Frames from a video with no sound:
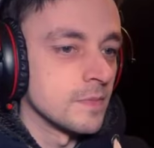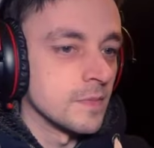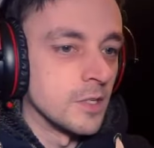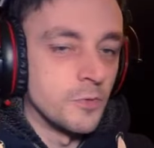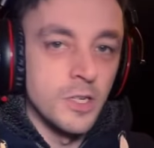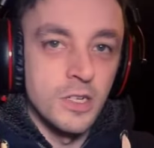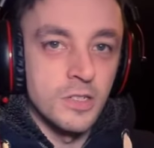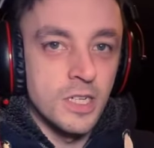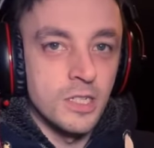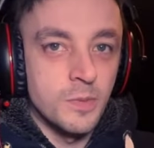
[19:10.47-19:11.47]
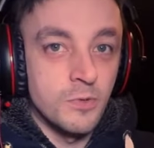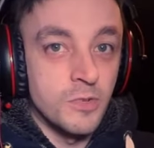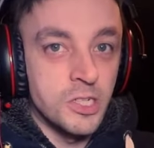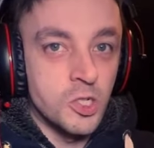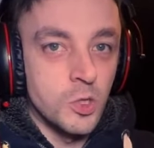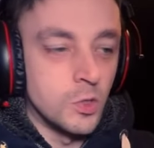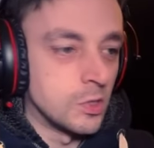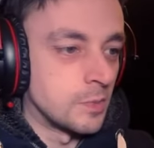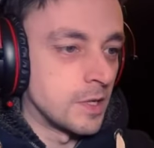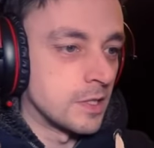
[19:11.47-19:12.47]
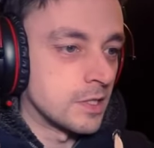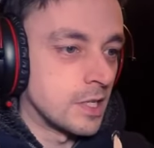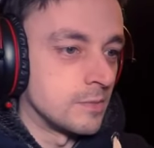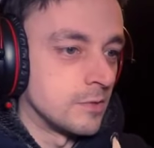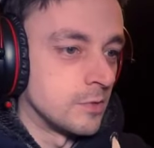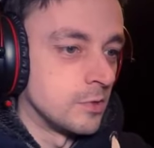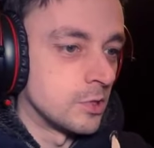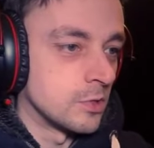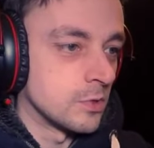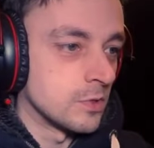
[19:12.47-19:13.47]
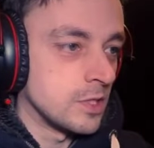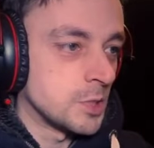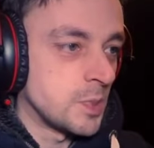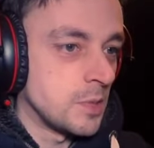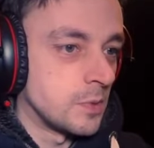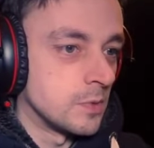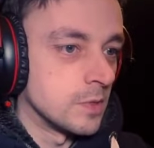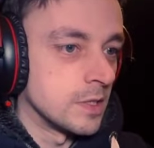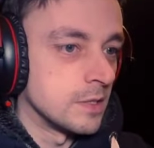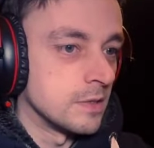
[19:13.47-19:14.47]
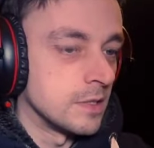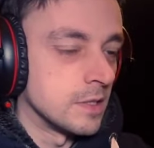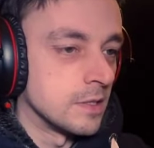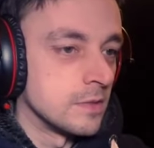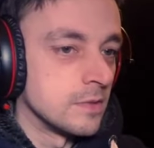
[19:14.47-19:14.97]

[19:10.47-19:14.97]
If we don't end up a rich lord by the time we've looted all of these people, then, you know...